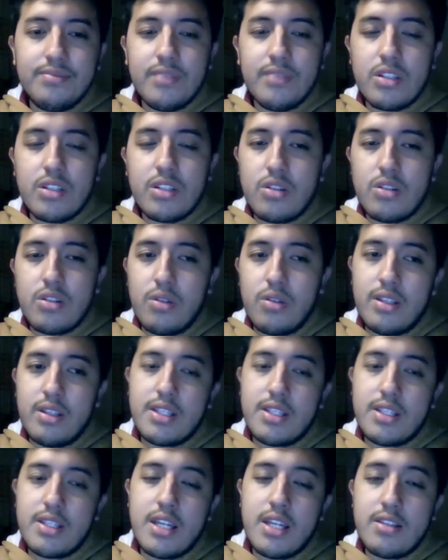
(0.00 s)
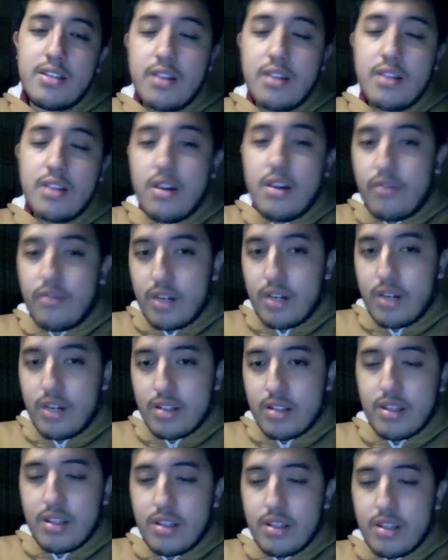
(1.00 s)
So in this case,
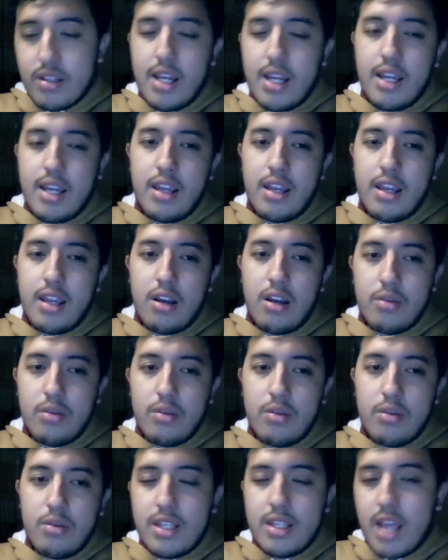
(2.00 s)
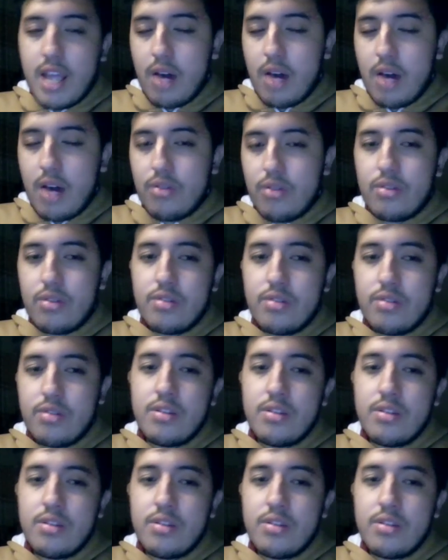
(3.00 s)
first, obviously the authors